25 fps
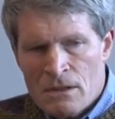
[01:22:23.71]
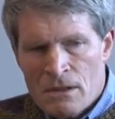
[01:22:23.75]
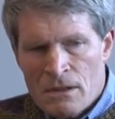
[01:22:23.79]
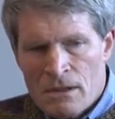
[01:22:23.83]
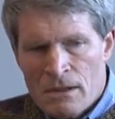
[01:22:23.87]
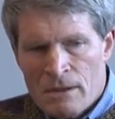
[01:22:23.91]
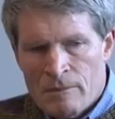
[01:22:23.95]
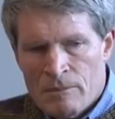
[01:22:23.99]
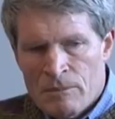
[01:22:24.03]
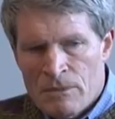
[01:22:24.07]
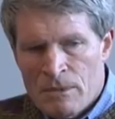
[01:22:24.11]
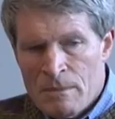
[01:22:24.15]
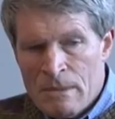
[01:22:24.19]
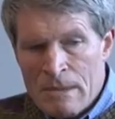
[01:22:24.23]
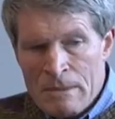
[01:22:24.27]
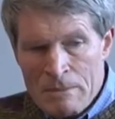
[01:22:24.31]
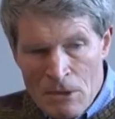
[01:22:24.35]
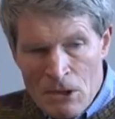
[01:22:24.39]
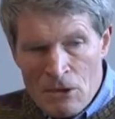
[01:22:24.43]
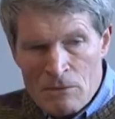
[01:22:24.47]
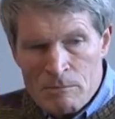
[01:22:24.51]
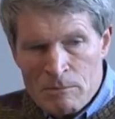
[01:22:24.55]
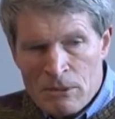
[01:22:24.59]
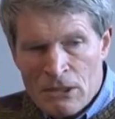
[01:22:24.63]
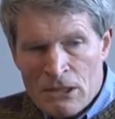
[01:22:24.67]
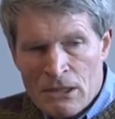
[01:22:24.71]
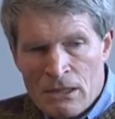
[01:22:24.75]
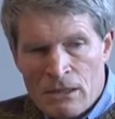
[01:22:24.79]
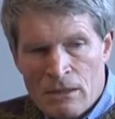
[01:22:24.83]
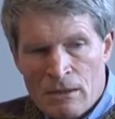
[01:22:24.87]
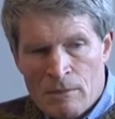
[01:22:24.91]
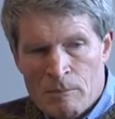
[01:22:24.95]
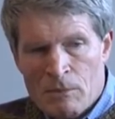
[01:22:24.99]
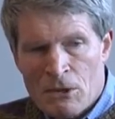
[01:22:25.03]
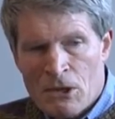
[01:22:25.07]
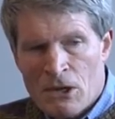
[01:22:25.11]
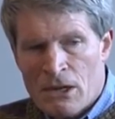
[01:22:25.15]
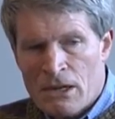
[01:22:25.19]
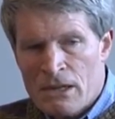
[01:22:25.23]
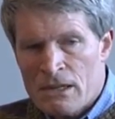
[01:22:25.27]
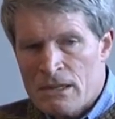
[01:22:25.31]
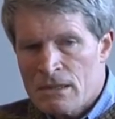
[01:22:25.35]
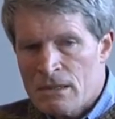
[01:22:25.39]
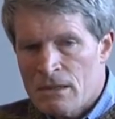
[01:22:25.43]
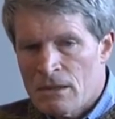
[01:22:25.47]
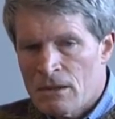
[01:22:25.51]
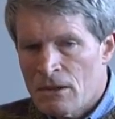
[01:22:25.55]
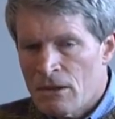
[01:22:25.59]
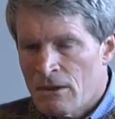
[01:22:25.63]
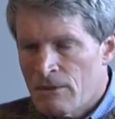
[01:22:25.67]
Um, I mean, both political
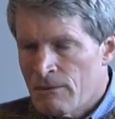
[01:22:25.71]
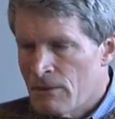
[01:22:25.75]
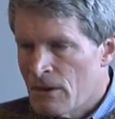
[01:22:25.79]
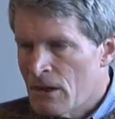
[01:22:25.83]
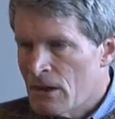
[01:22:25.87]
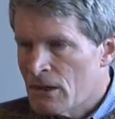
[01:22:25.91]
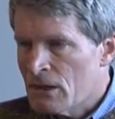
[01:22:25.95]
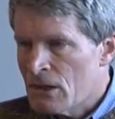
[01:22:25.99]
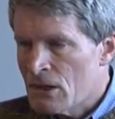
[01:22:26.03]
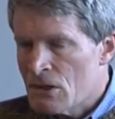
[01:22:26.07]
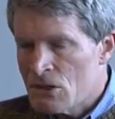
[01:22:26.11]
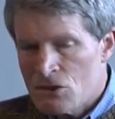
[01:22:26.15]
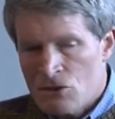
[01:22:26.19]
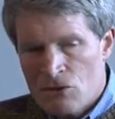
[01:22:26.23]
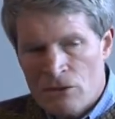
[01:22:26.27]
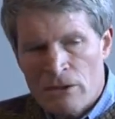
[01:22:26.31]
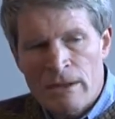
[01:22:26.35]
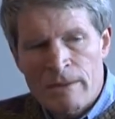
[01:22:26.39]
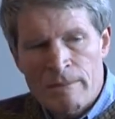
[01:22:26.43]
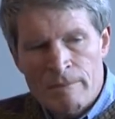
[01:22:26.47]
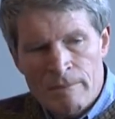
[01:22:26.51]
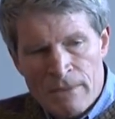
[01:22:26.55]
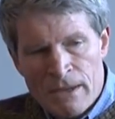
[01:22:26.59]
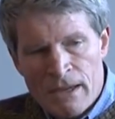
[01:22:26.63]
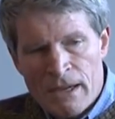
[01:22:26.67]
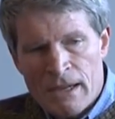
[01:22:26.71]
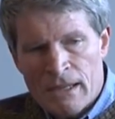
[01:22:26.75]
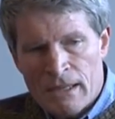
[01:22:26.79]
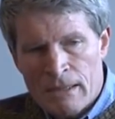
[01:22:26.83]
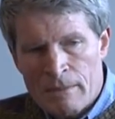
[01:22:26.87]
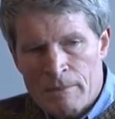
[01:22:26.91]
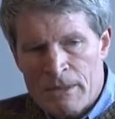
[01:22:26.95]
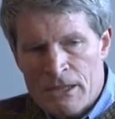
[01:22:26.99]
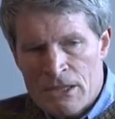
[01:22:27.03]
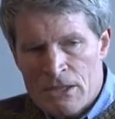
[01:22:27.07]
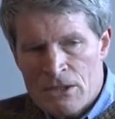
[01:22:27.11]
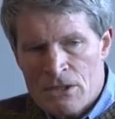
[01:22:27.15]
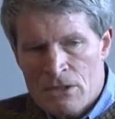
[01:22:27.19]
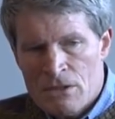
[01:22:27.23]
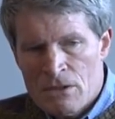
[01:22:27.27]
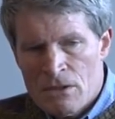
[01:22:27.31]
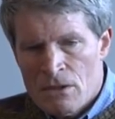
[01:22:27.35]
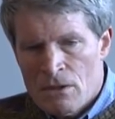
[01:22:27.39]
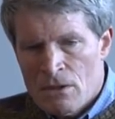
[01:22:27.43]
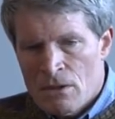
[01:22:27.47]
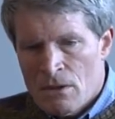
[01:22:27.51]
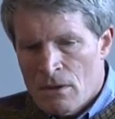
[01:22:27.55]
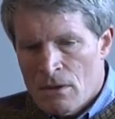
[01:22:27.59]
parties at the, at the extreme elements.